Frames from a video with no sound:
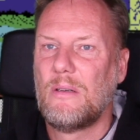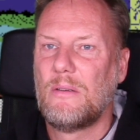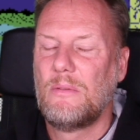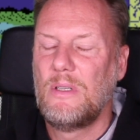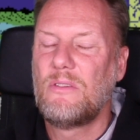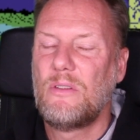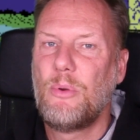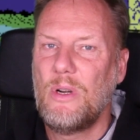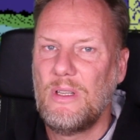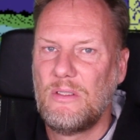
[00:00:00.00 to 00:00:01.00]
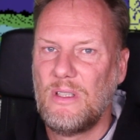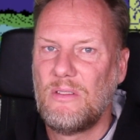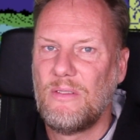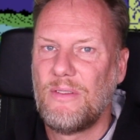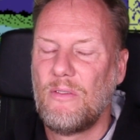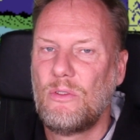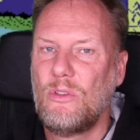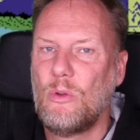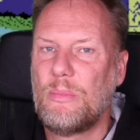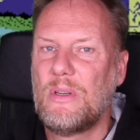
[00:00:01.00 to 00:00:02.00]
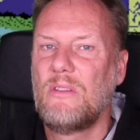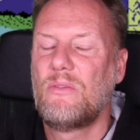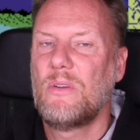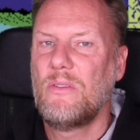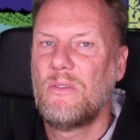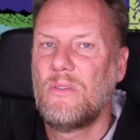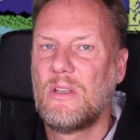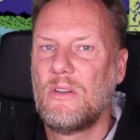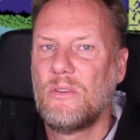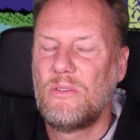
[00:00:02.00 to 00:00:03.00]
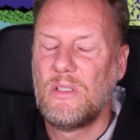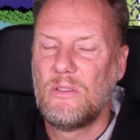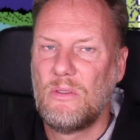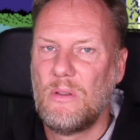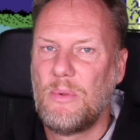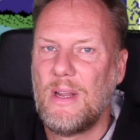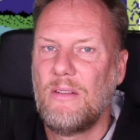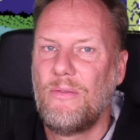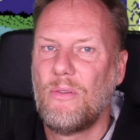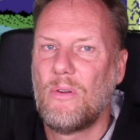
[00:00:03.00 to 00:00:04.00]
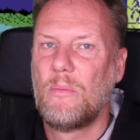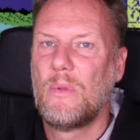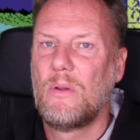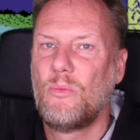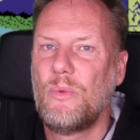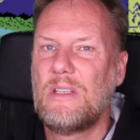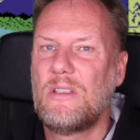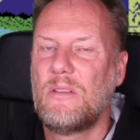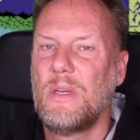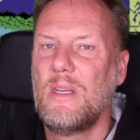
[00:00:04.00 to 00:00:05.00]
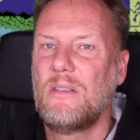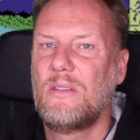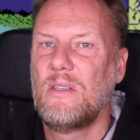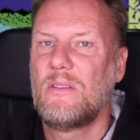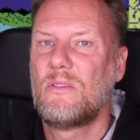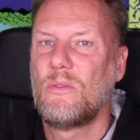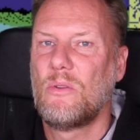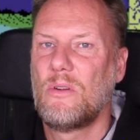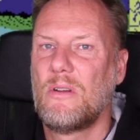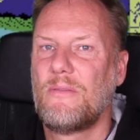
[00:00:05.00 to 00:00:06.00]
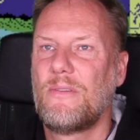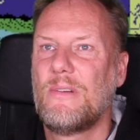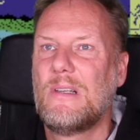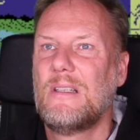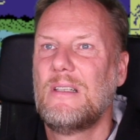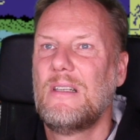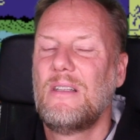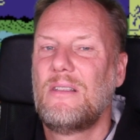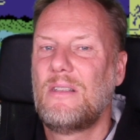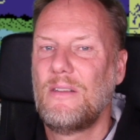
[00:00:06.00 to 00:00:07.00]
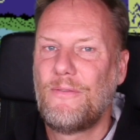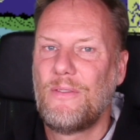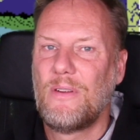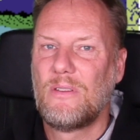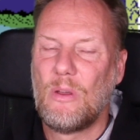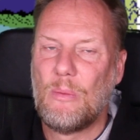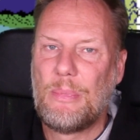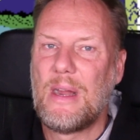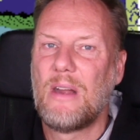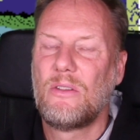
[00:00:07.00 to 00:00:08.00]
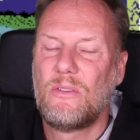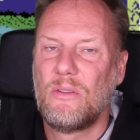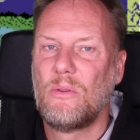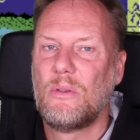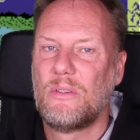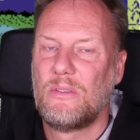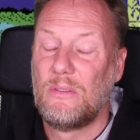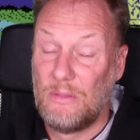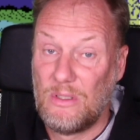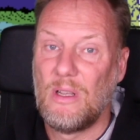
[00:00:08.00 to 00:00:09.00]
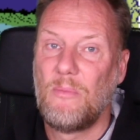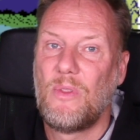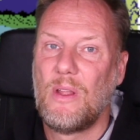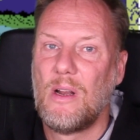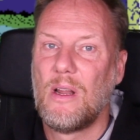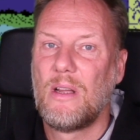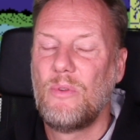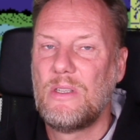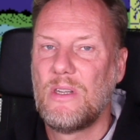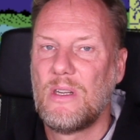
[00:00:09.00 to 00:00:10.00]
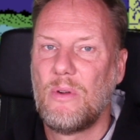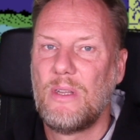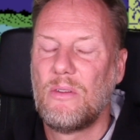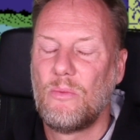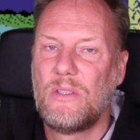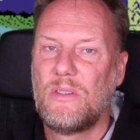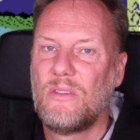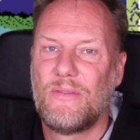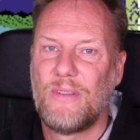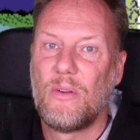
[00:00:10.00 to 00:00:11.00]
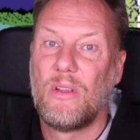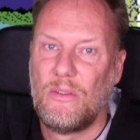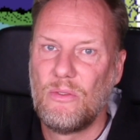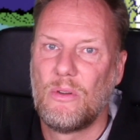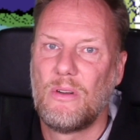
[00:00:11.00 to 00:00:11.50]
It's supporting 6502, but it's rather agnostic to the platform, which makes it sort of different compared to something like Regenerator, which is very sort of